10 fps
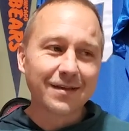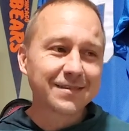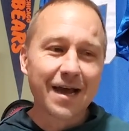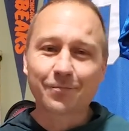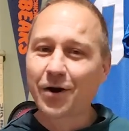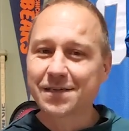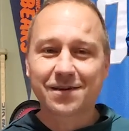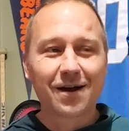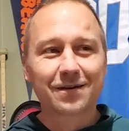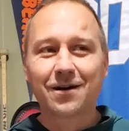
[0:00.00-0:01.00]
Dak
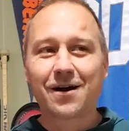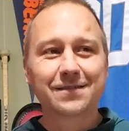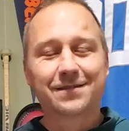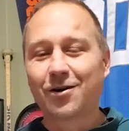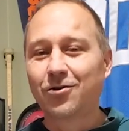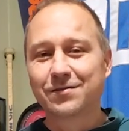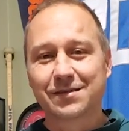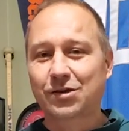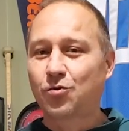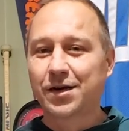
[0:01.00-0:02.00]
Prescott gone.
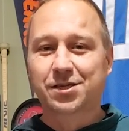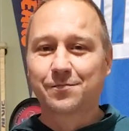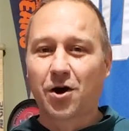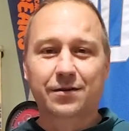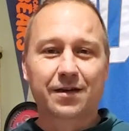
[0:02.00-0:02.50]
Dalton's a question mark.